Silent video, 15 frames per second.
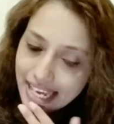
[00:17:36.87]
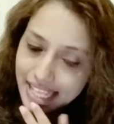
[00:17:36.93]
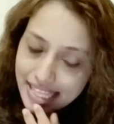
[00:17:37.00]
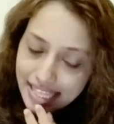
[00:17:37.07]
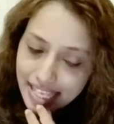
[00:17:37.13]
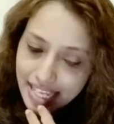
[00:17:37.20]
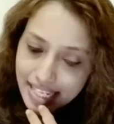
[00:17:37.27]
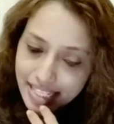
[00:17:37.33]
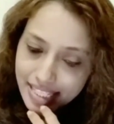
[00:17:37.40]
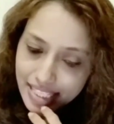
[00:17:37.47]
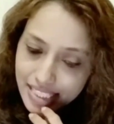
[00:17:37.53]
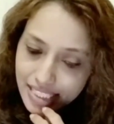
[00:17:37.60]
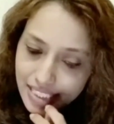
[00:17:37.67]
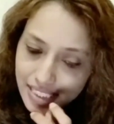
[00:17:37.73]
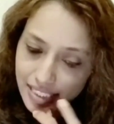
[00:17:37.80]
And then
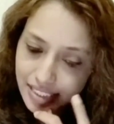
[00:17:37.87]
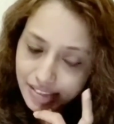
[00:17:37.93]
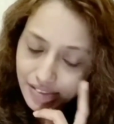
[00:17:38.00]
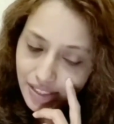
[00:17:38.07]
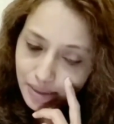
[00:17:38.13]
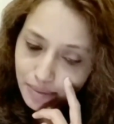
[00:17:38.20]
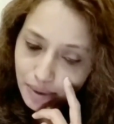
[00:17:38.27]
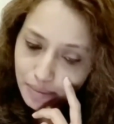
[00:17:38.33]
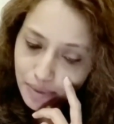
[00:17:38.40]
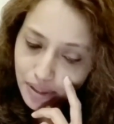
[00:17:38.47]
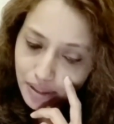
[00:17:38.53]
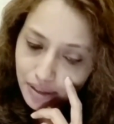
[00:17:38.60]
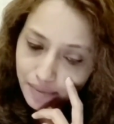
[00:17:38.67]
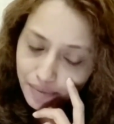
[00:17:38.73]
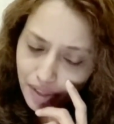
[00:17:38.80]
if I
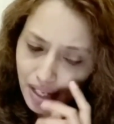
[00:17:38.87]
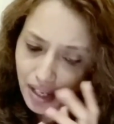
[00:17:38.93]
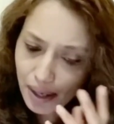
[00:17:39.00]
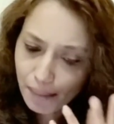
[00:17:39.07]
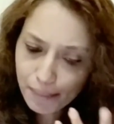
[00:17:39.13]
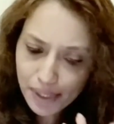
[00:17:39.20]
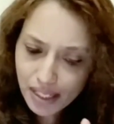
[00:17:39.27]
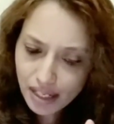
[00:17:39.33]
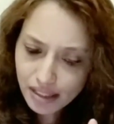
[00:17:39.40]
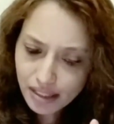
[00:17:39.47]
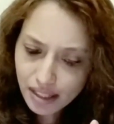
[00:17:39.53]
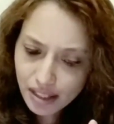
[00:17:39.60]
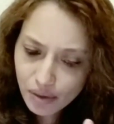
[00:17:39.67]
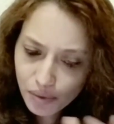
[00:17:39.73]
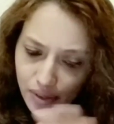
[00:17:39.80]
remember,
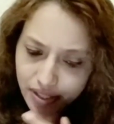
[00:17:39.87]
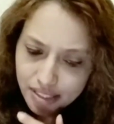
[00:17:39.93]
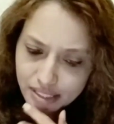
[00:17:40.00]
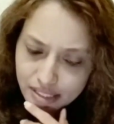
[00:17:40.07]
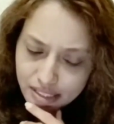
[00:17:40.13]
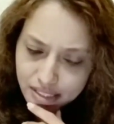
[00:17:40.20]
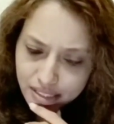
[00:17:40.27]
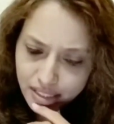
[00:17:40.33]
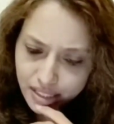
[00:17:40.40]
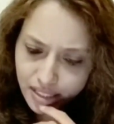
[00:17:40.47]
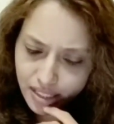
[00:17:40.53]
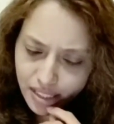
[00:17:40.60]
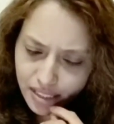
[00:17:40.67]
banana was